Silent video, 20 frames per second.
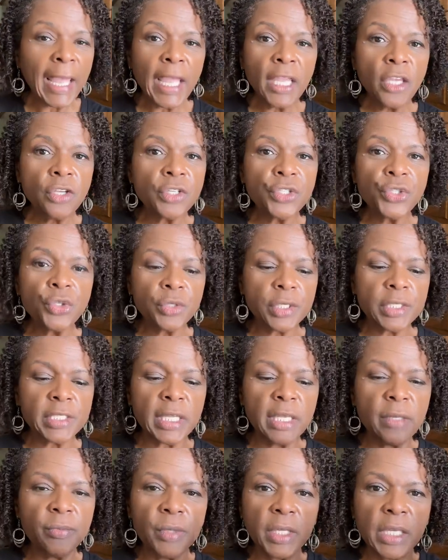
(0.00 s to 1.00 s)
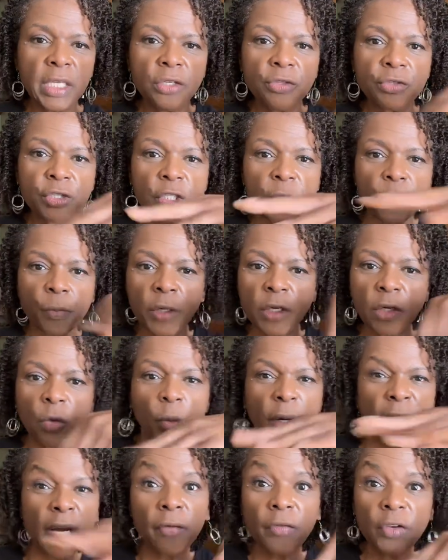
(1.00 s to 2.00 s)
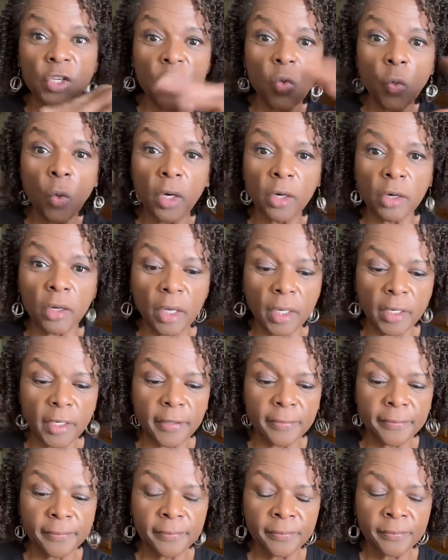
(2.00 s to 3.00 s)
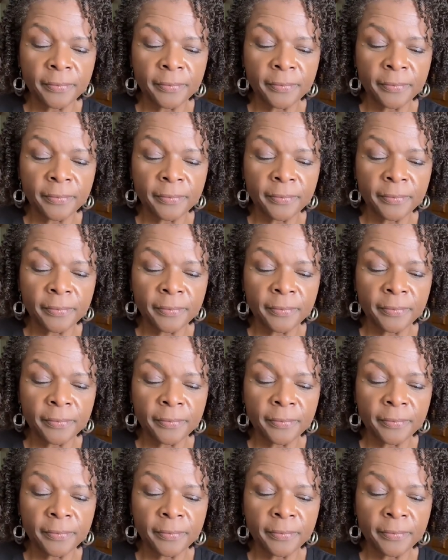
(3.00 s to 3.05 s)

And you just do the same thing. You just sprinkle whatever you want on it.